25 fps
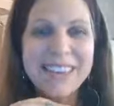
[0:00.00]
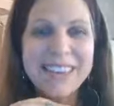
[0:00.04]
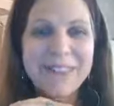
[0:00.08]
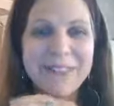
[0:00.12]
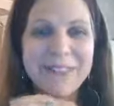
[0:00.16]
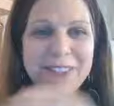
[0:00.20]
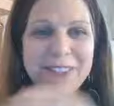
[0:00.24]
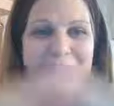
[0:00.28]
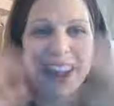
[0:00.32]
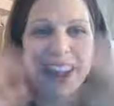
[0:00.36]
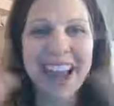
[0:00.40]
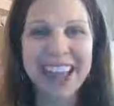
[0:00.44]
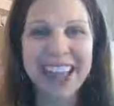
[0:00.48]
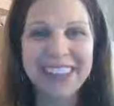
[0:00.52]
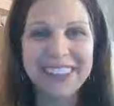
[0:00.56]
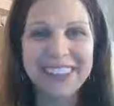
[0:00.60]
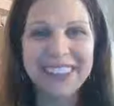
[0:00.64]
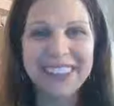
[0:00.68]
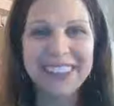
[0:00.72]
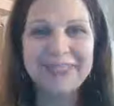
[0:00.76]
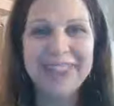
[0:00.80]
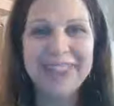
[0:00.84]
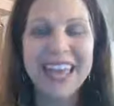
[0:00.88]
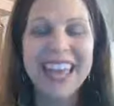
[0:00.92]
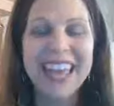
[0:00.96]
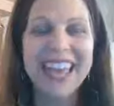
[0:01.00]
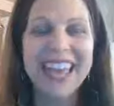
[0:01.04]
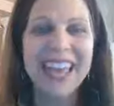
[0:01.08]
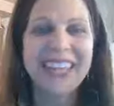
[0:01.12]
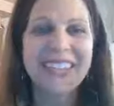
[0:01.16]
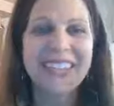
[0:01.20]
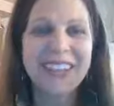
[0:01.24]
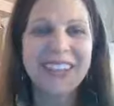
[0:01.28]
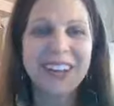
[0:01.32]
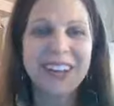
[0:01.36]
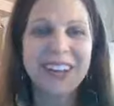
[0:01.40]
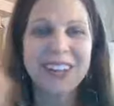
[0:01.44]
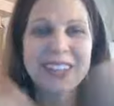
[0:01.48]
for Elul. It's
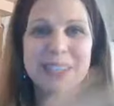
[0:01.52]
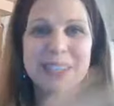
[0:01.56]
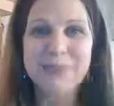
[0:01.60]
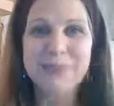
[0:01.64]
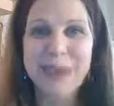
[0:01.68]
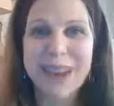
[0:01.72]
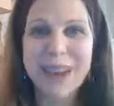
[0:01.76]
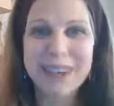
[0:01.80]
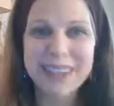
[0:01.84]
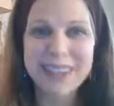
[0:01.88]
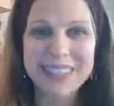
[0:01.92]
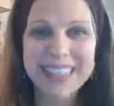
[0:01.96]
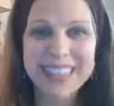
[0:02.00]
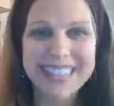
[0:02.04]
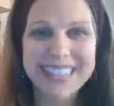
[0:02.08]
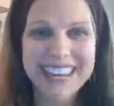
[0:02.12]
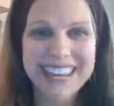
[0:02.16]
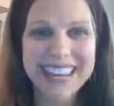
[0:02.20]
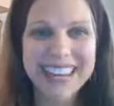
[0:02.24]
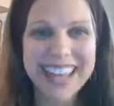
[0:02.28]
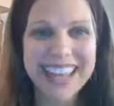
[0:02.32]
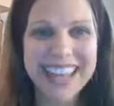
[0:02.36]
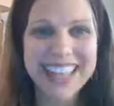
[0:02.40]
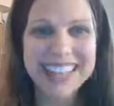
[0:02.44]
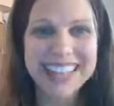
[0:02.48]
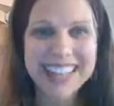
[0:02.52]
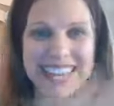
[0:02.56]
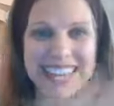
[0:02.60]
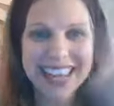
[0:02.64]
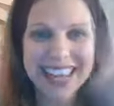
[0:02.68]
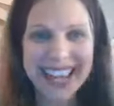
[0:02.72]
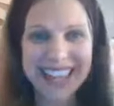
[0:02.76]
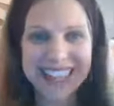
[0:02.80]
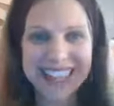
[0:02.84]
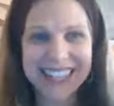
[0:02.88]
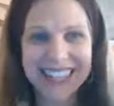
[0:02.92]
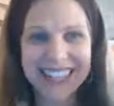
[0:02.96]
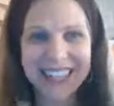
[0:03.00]
called the spiral staircase. And
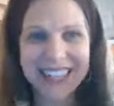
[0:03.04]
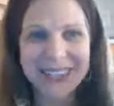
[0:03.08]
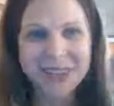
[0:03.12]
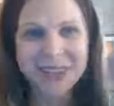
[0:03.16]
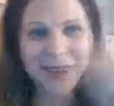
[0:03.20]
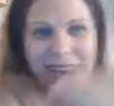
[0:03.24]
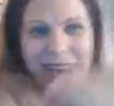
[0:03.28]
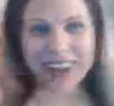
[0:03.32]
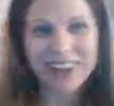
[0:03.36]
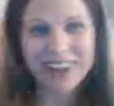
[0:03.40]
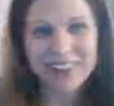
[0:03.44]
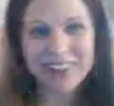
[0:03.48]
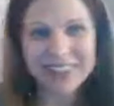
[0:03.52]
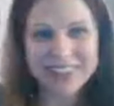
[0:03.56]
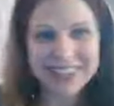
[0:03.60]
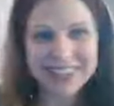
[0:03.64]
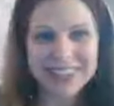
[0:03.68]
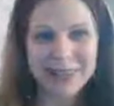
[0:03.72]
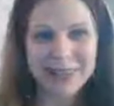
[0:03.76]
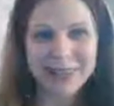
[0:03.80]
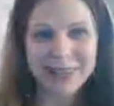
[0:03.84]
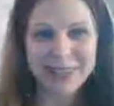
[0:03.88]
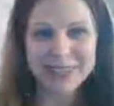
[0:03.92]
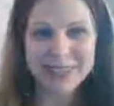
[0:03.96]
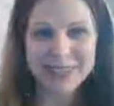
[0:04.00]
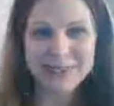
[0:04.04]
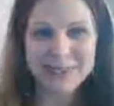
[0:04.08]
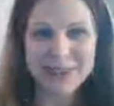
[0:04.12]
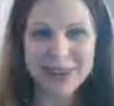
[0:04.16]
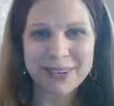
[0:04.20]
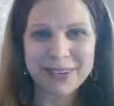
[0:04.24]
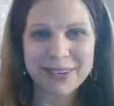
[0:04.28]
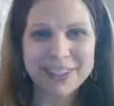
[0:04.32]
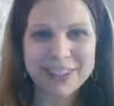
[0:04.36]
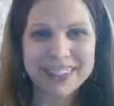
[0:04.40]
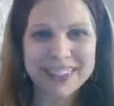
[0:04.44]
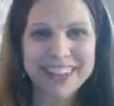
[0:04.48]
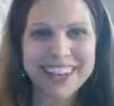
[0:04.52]
yes, I do have a
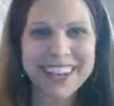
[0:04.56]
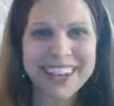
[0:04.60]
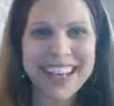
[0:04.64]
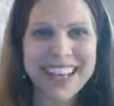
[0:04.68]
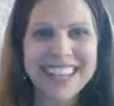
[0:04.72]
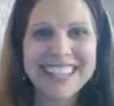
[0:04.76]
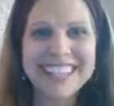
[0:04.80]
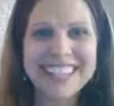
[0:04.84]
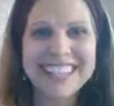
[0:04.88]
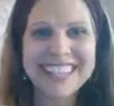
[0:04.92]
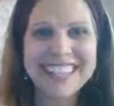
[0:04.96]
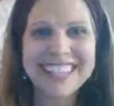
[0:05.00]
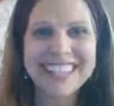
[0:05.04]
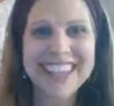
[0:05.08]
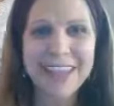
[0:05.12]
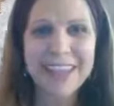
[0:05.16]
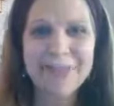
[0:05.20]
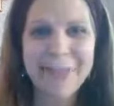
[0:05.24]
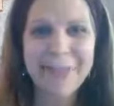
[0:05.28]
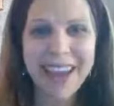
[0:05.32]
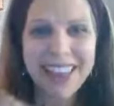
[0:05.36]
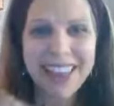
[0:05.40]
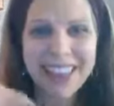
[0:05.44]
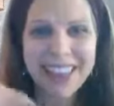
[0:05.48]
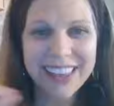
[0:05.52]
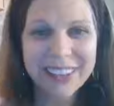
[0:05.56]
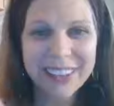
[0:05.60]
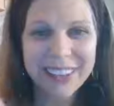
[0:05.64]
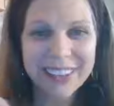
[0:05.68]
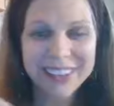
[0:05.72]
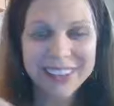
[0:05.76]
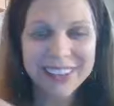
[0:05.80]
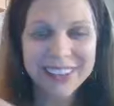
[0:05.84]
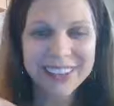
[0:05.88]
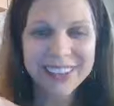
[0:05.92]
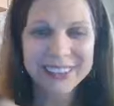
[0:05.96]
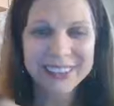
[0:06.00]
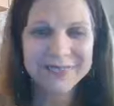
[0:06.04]
semi-spiral staircase in my living
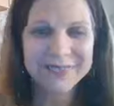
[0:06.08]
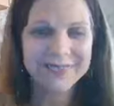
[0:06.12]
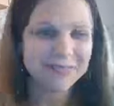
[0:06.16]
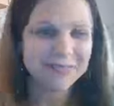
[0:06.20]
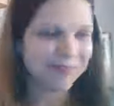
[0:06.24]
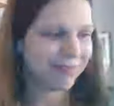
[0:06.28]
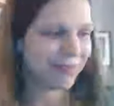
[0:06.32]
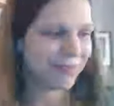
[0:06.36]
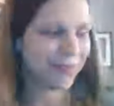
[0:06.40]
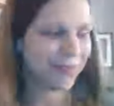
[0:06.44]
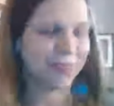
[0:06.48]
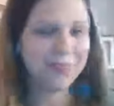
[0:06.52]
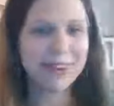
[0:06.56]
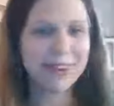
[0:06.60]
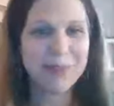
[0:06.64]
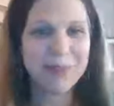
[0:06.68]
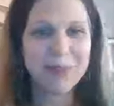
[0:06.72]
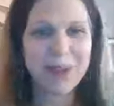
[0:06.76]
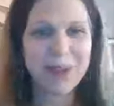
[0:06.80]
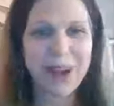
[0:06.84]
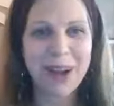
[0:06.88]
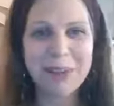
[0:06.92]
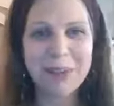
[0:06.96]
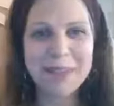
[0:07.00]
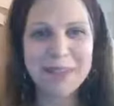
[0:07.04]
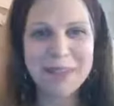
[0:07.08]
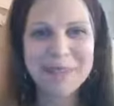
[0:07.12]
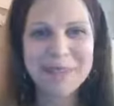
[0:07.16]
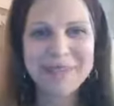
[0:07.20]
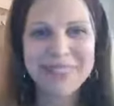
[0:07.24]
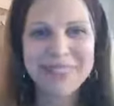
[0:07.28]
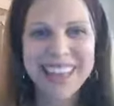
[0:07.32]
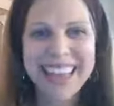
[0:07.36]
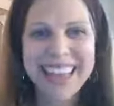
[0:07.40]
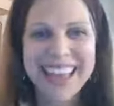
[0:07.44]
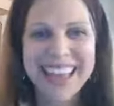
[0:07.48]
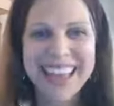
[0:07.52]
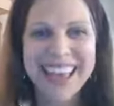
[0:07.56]
room. Perfect prop.
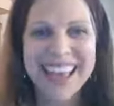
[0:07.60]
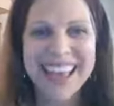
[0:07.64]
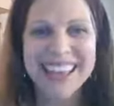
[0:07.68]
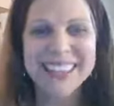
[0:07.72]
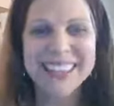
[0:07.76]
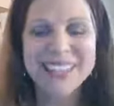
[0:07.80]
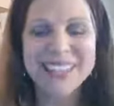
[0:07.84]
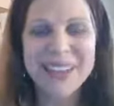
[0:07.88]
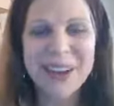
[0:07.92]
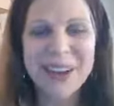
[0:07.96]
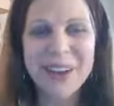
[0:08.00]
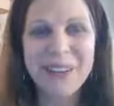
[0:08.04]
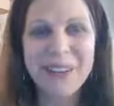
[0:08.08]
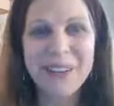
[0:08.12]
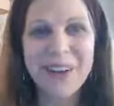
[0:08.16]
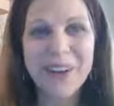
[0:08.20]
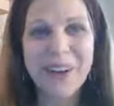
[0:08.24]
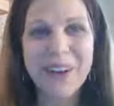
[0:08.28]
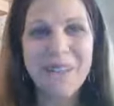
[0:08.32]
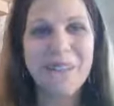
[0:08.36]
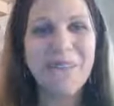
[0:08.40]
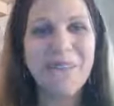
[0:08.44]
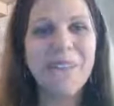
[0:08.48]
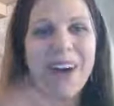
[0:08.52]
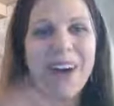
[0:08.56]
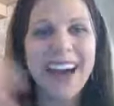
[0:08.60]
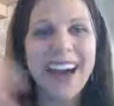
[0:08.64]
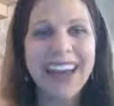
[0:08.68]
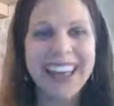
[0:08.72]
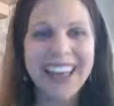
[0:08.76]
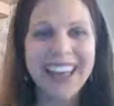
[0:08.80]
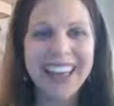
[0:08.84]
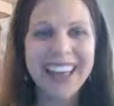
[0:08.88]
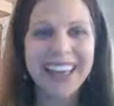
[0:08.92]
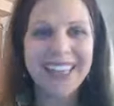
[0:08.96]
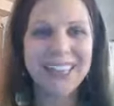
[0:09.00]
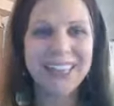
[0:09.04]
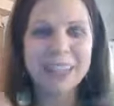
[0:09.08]
So
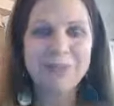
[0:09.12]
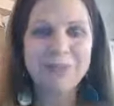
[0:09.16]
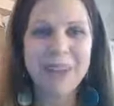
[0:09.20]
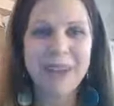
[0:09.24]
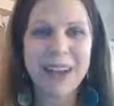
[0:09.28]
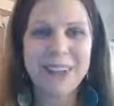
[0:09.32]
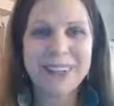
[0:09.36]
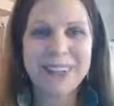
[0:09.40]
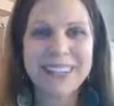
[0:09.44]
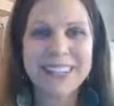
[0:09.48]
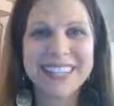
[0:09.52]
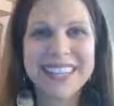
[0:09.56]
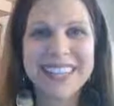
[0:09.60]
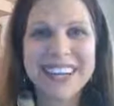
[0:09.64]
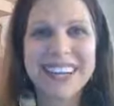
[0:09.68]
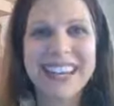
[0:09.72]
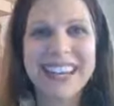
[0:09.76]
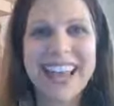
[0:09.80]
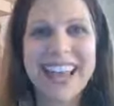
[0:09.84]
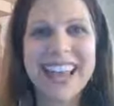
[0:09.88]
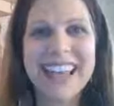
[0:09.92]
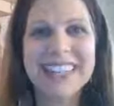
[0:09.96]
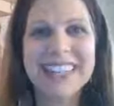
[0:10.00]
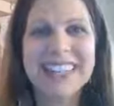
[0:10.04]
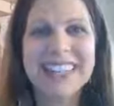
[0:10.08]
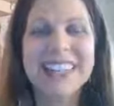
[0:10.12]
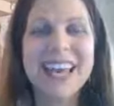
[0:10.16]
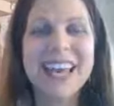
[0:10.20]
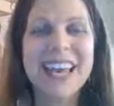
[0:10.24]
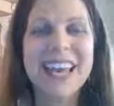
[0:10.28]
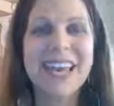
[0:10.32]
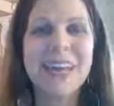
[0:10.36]
why the spiral staircase?